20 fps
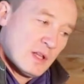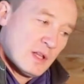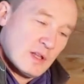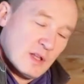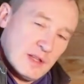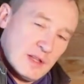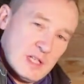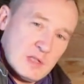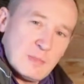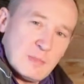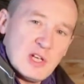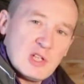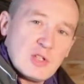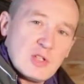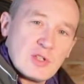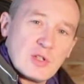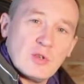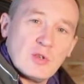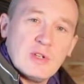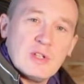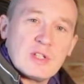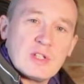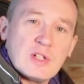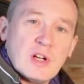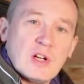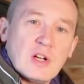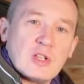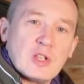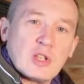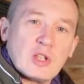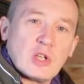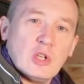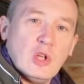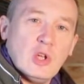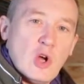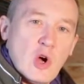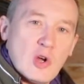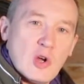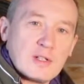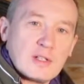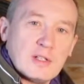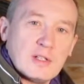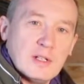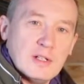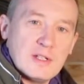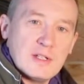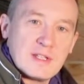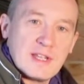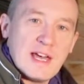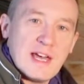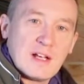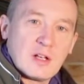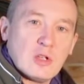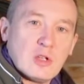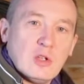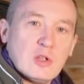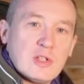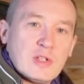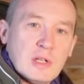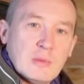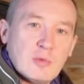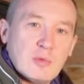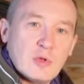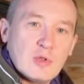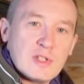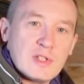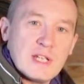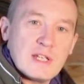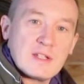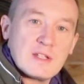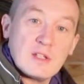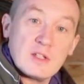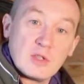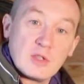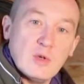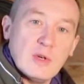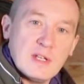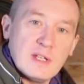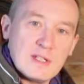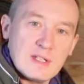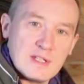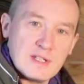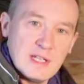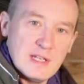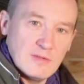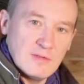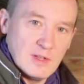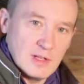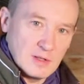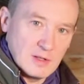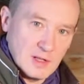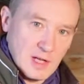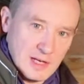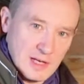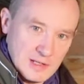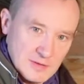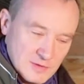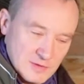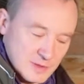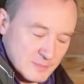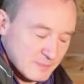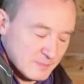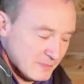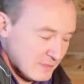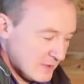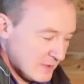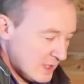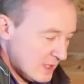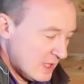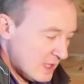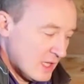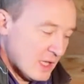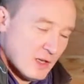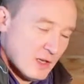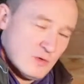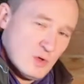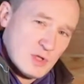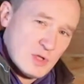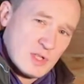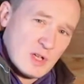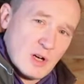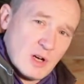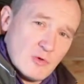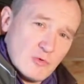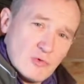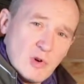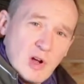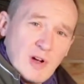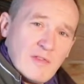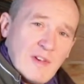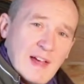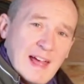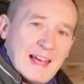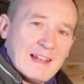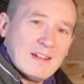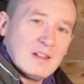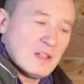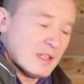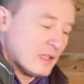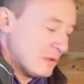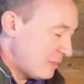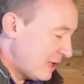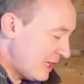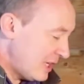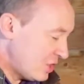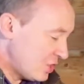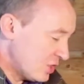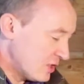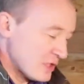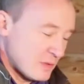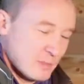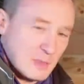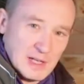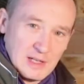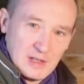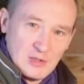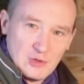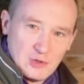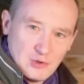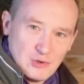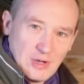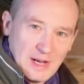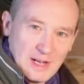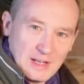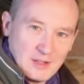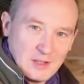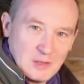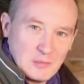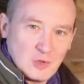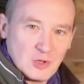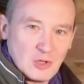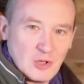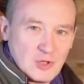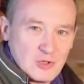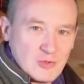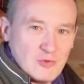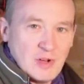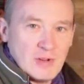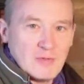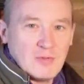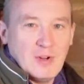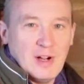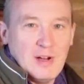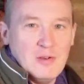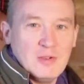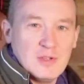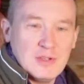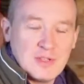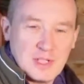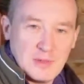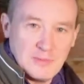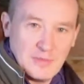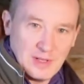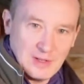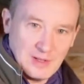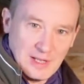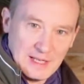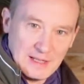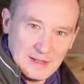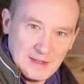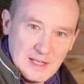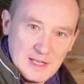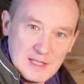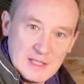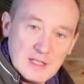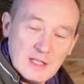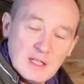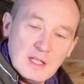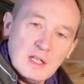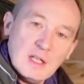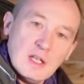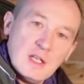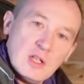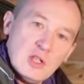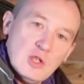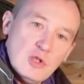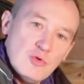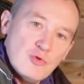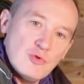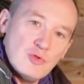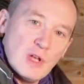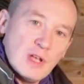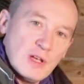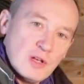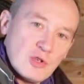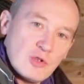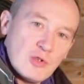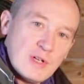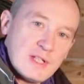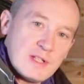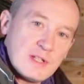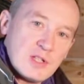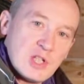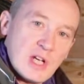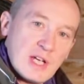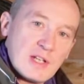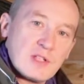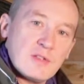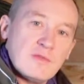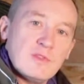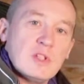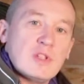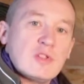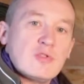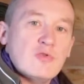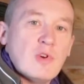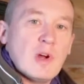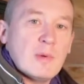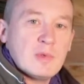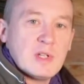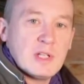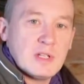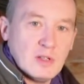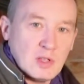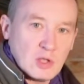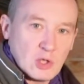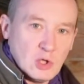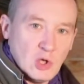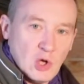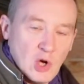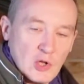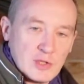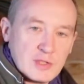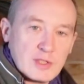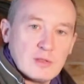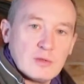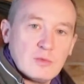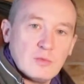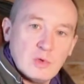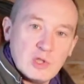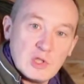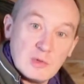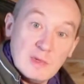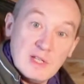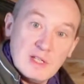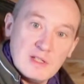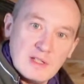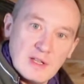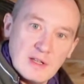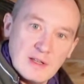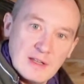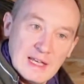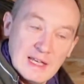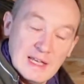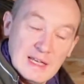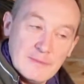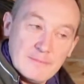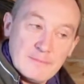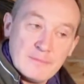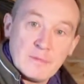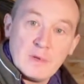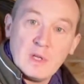that these patients are going to start to clot, and it's that clotting process that's going to save their lives. If you start rough handling patients by dragging them across rough ground on something like this, you increase the chance of disrupting the clot, which means that they